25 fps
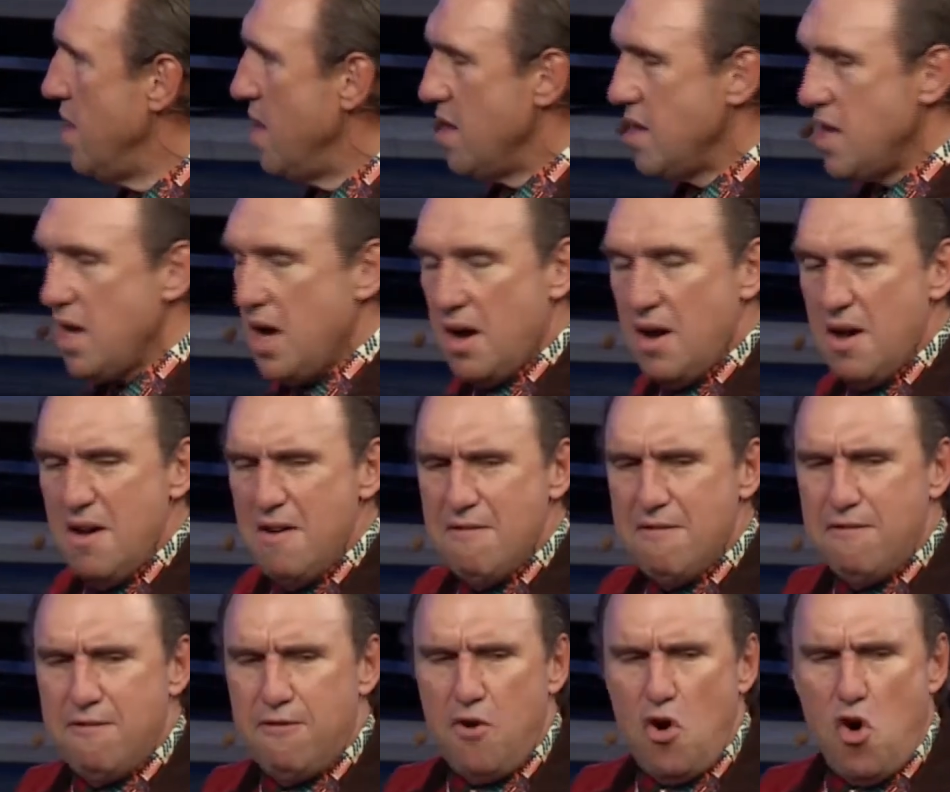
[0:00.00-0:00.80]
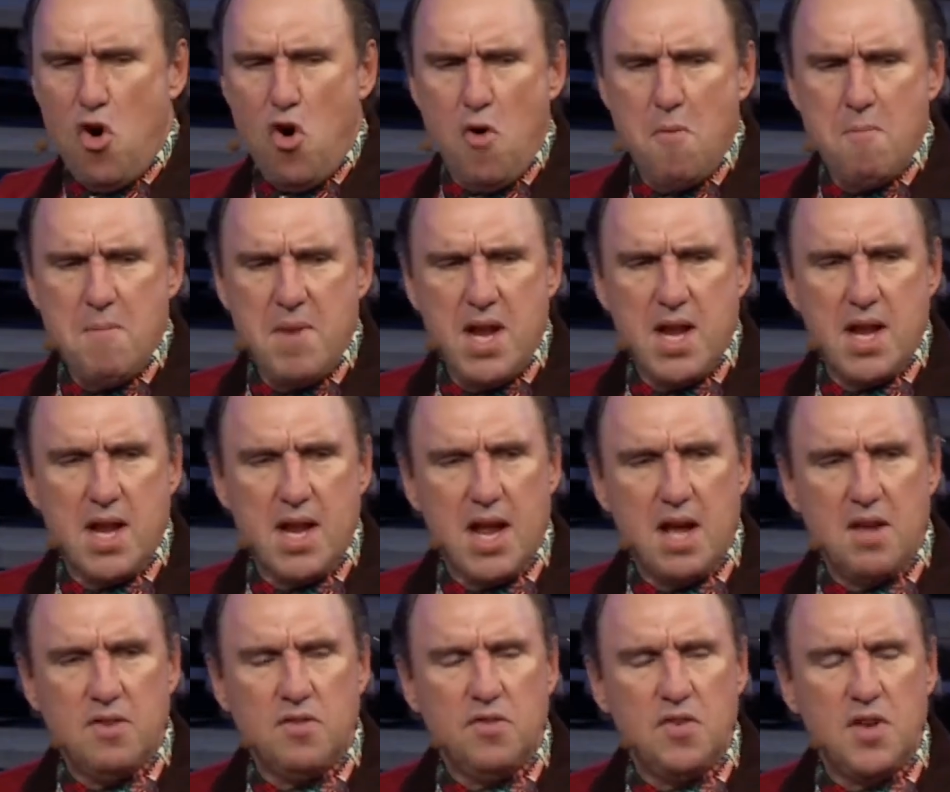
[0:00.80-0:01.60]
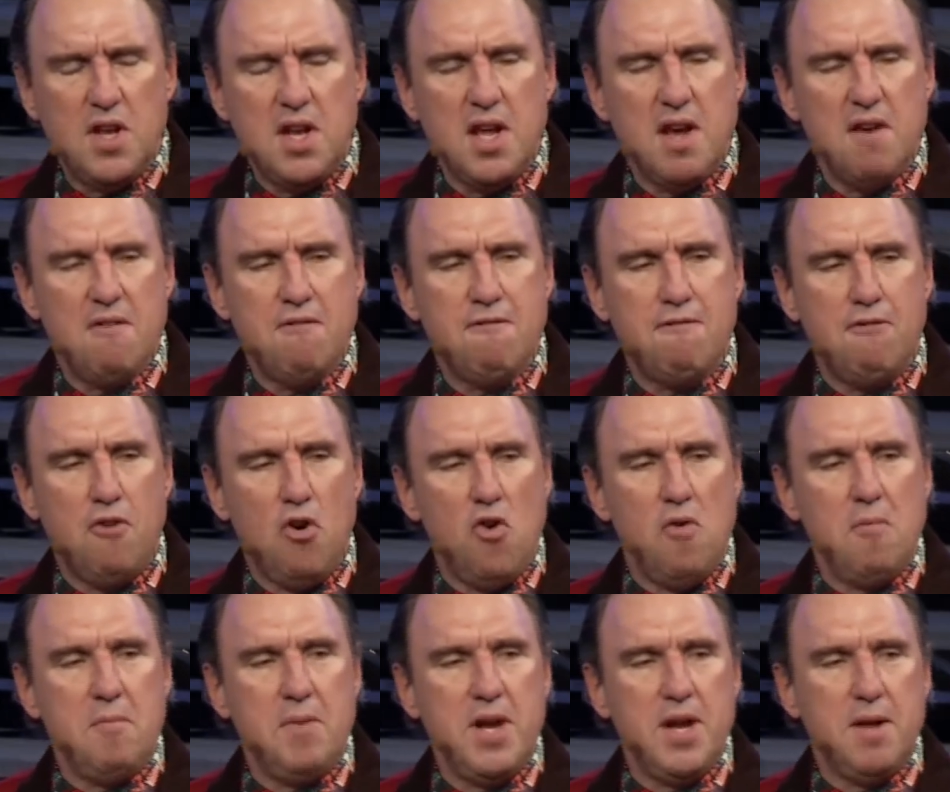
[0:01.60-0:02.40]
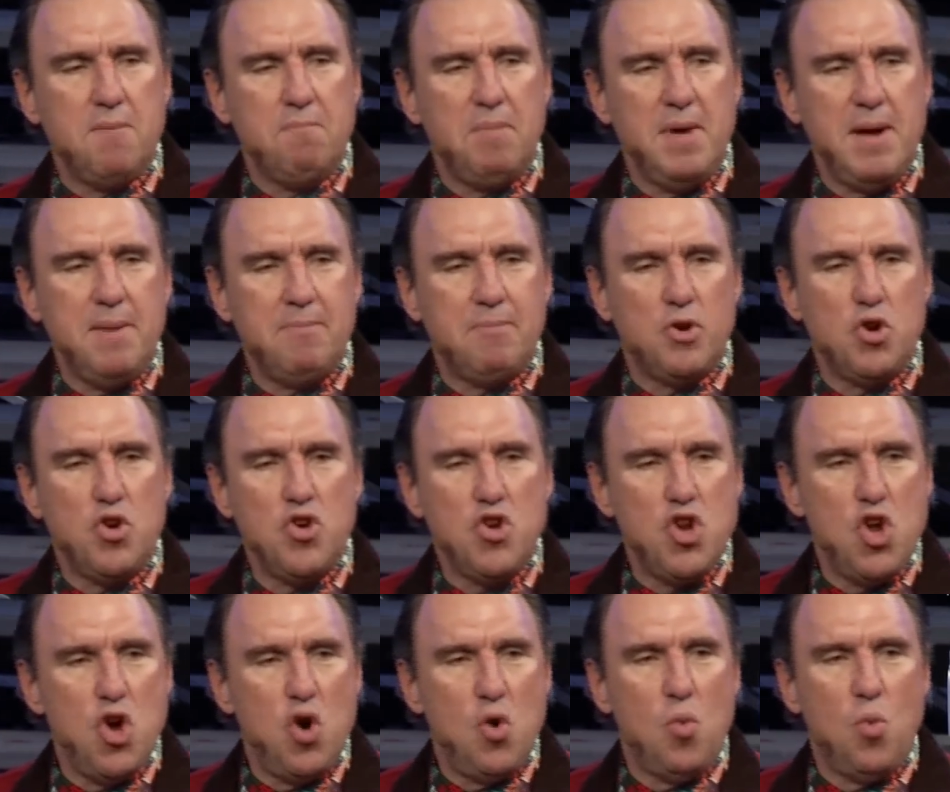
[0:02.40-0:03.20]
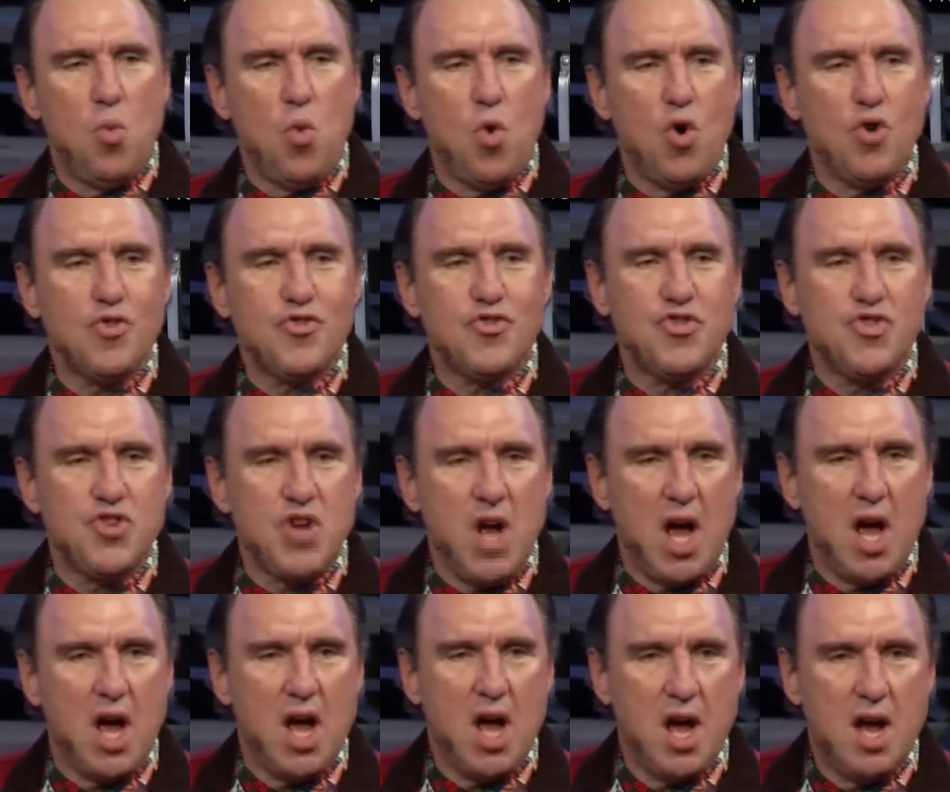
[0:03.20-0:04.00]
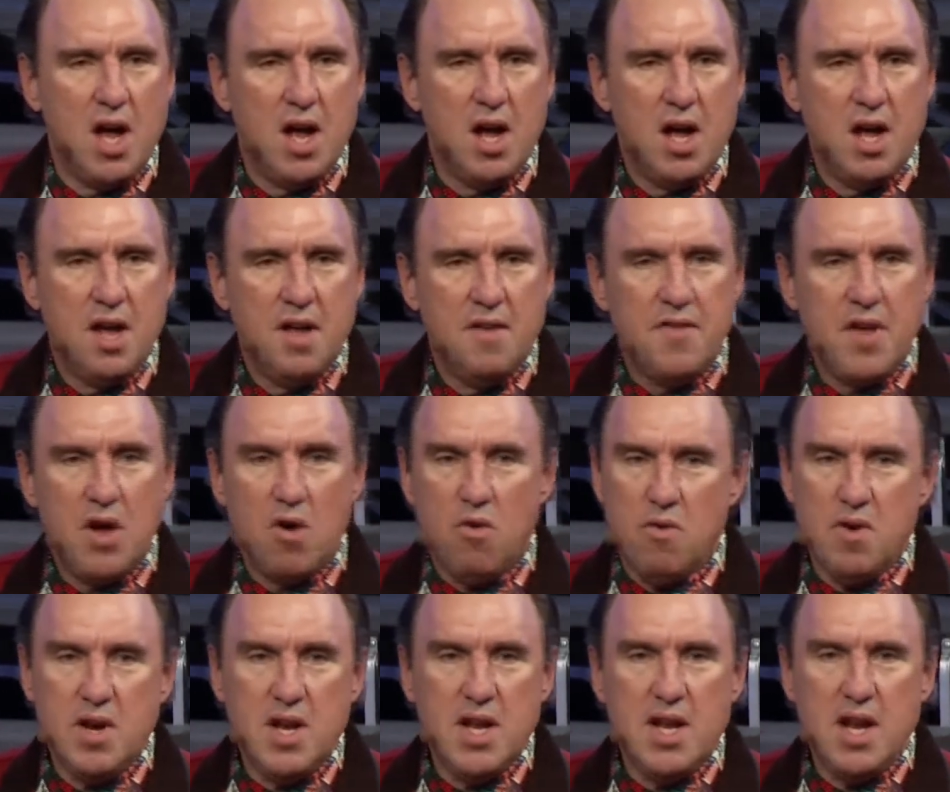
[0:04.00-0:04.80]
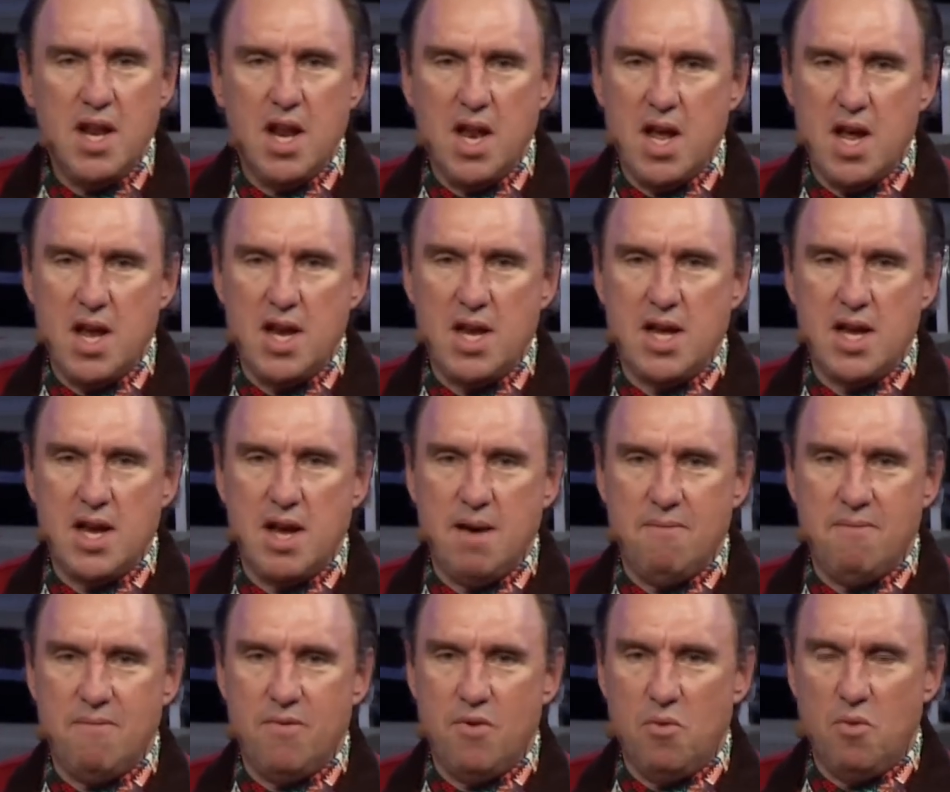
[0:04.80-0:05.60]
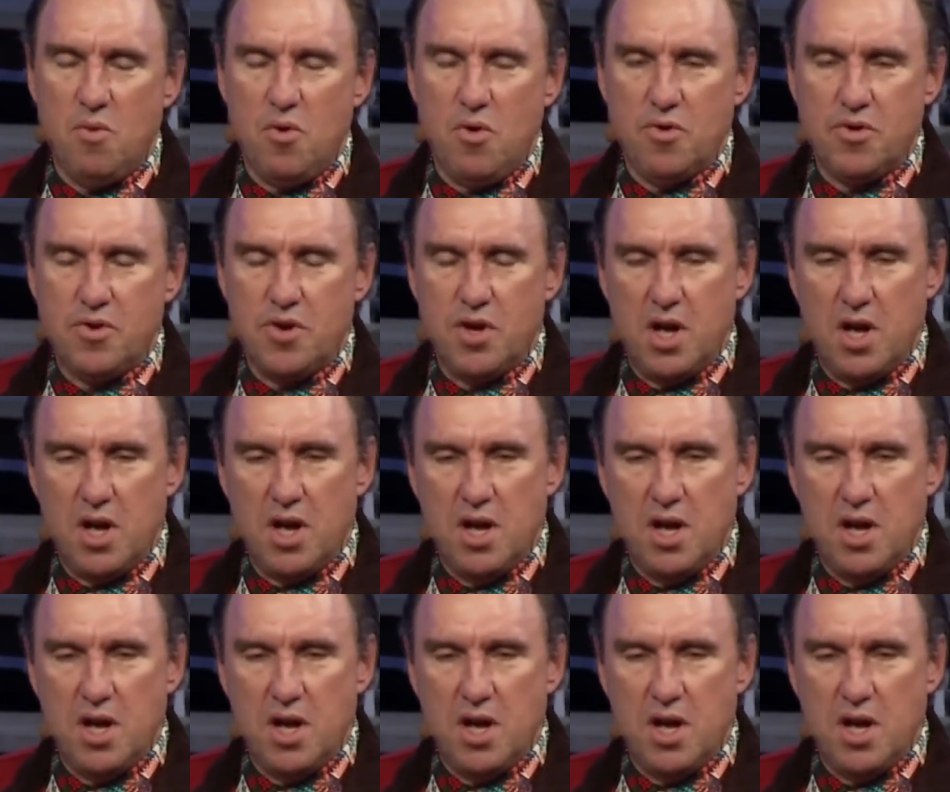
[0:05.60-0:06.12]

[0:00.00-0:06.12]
Yeah, 4 million. A city of 4 million people, no water. They're already lining up for water.